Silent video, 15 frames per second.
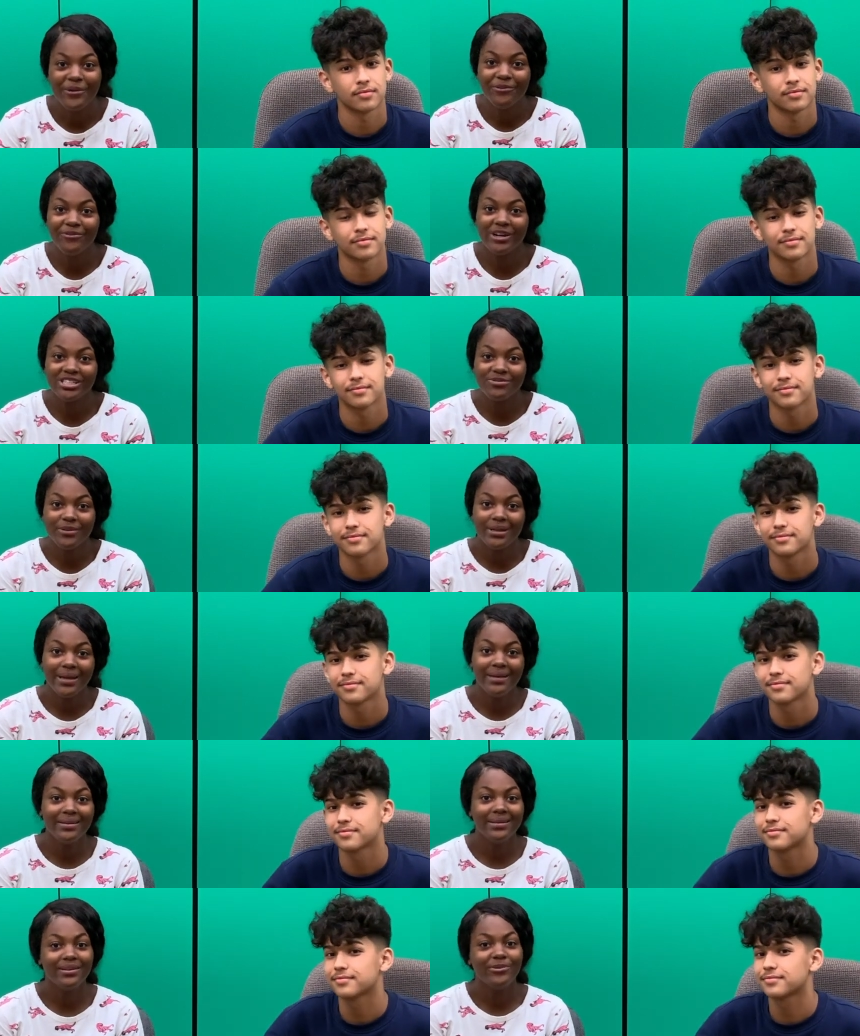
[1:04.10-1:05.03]
Speaker 1: Freshmen
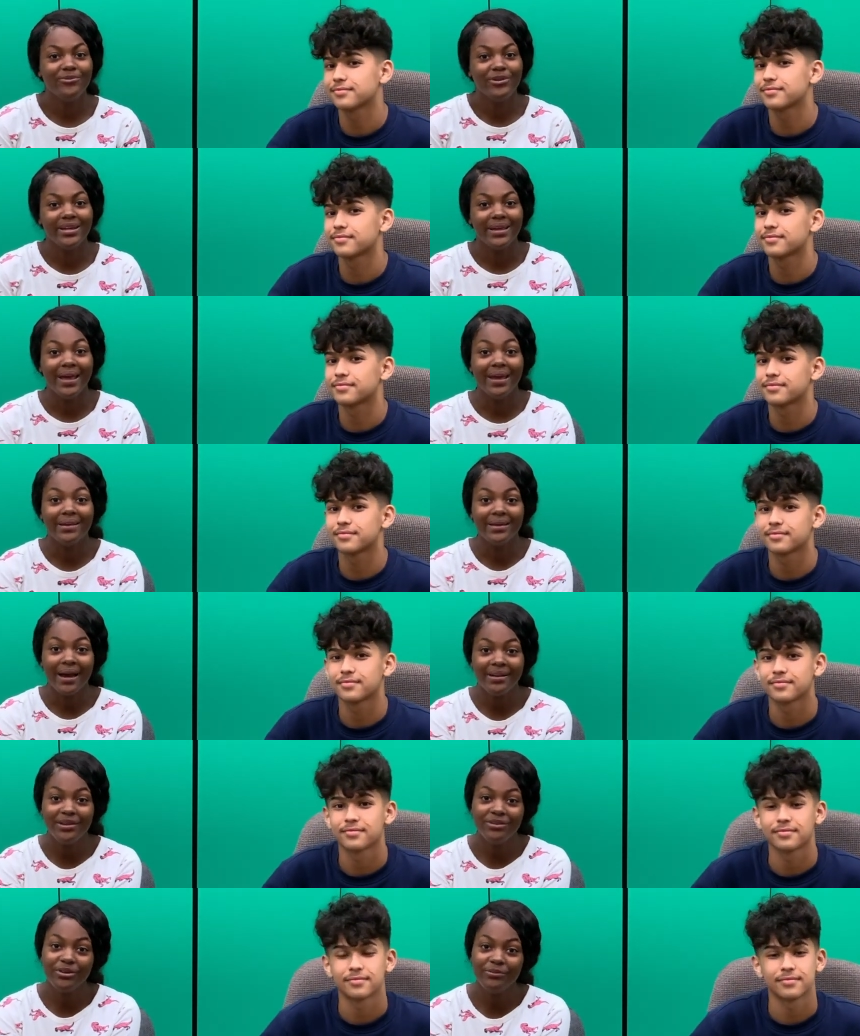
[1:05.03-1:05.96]
ended the week at
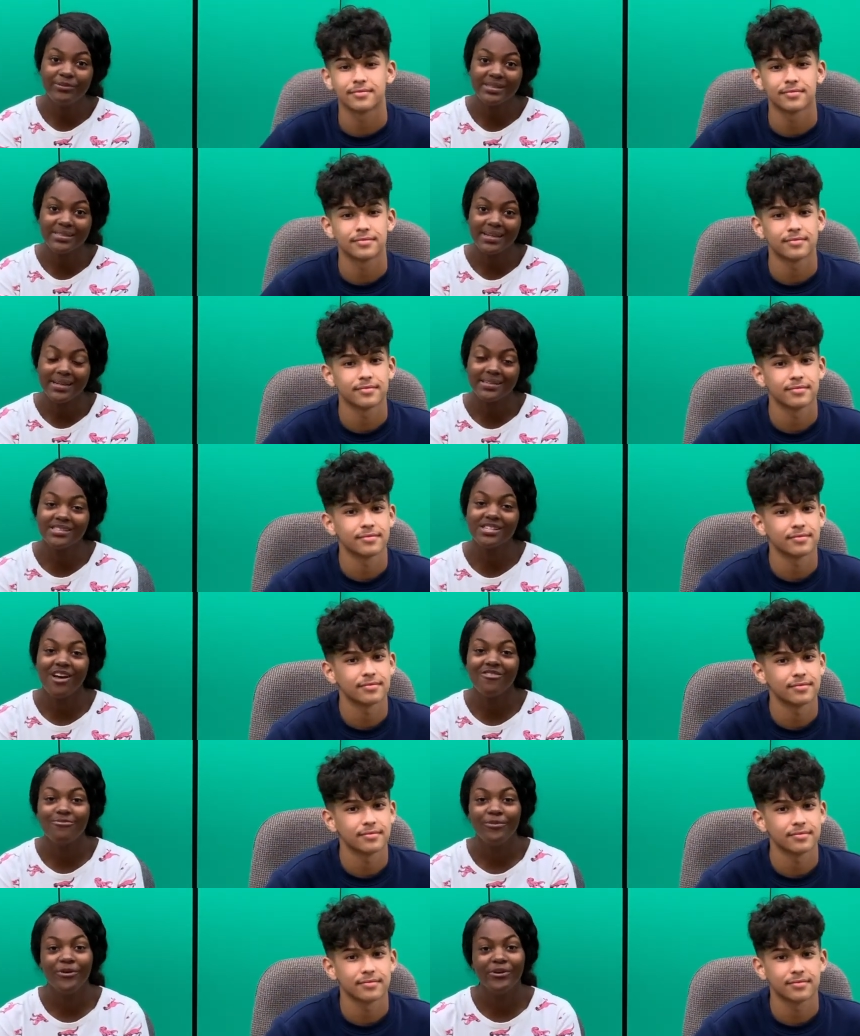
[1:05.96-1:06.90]
93%,
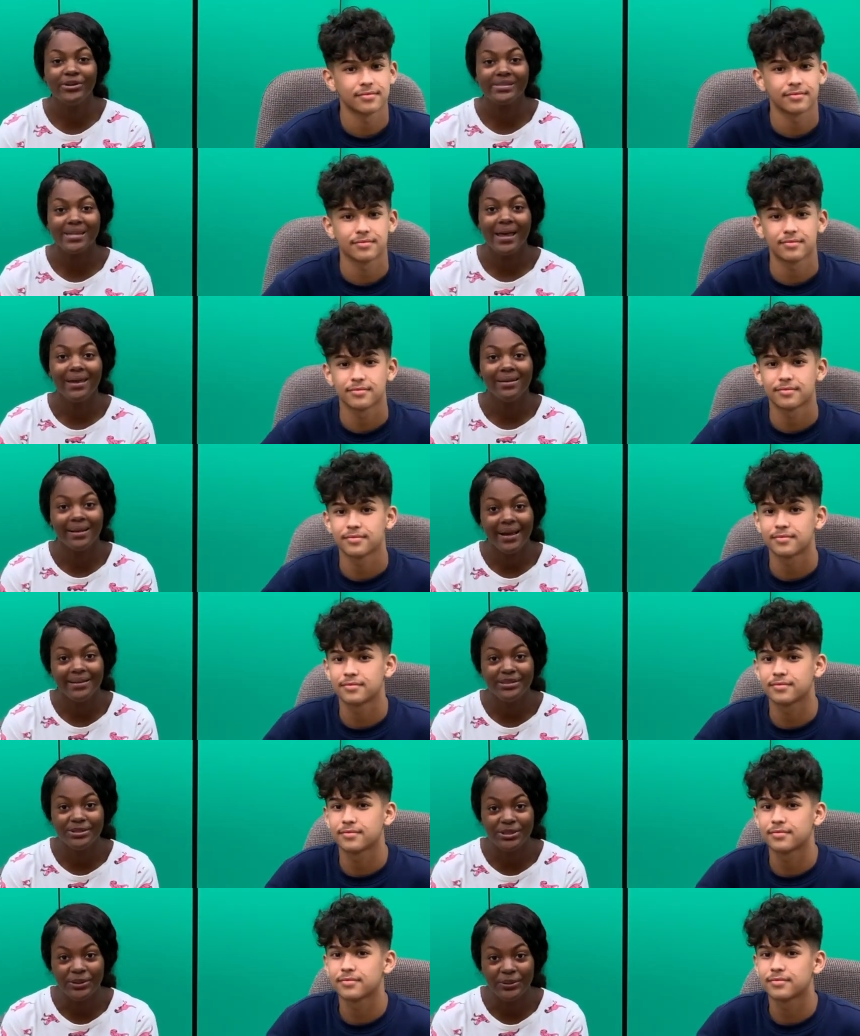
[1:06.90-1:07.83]
sophomores at
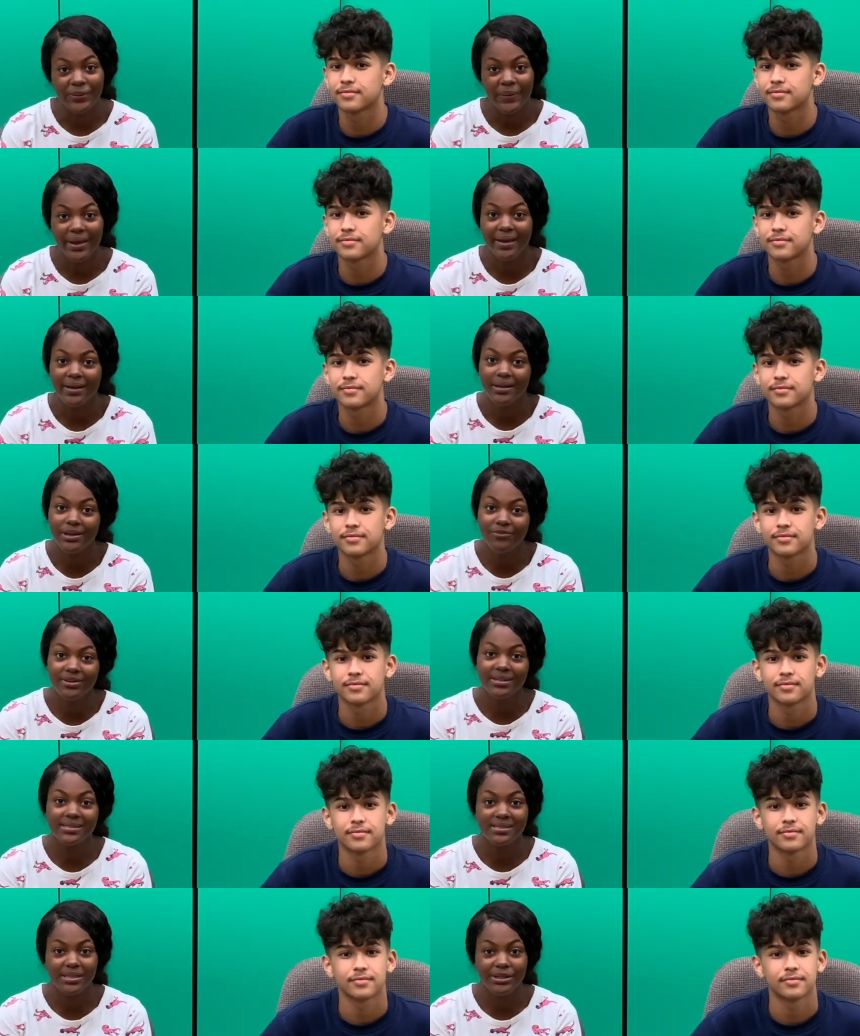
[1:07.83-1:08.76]
92, and even
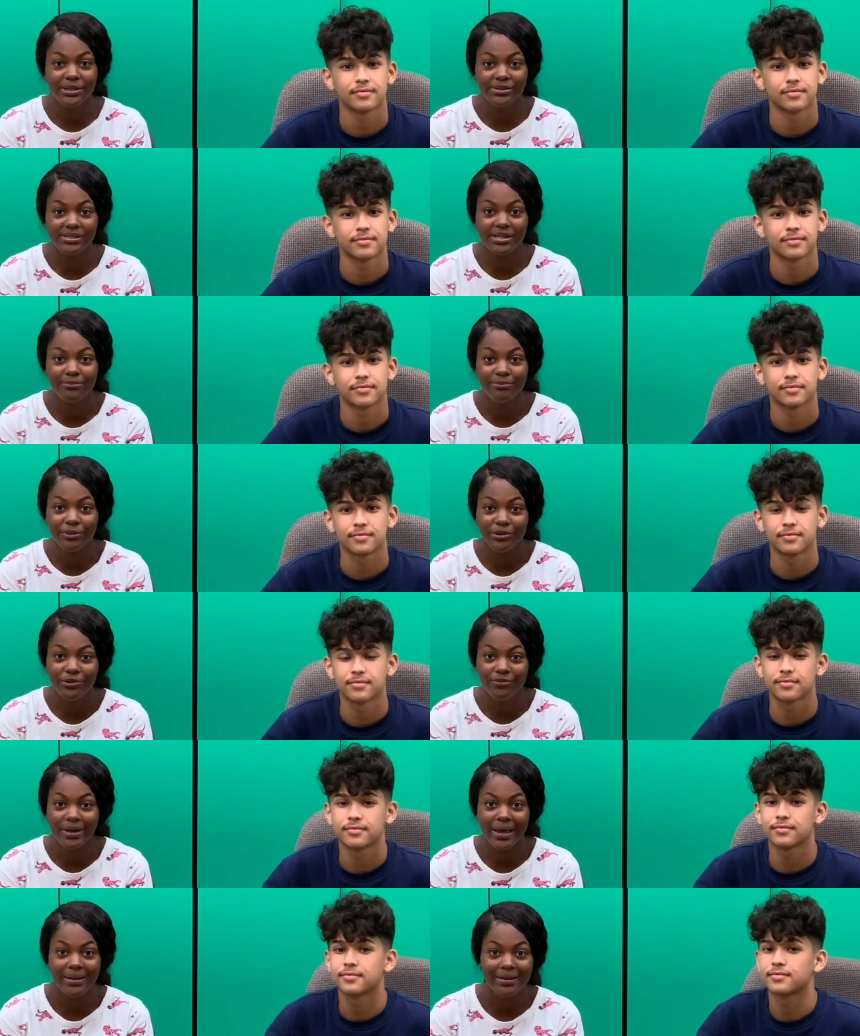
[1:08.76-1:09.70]
the seniors
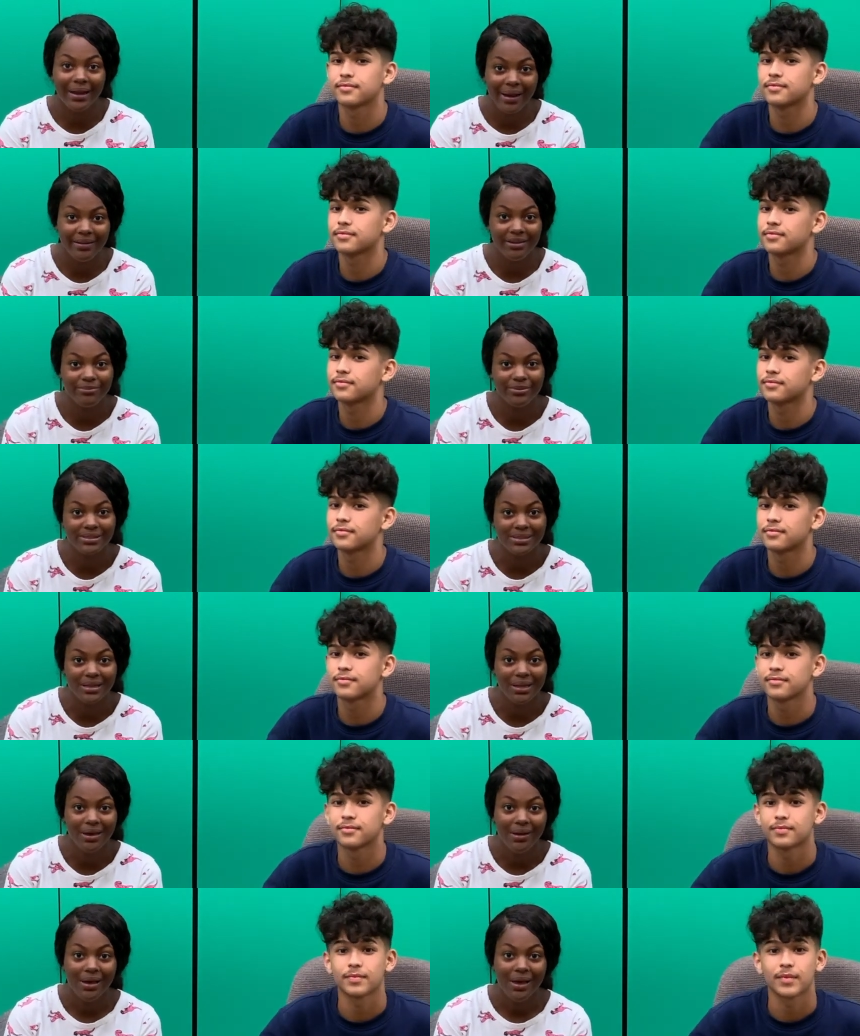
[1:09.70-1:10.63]
improved at 90%.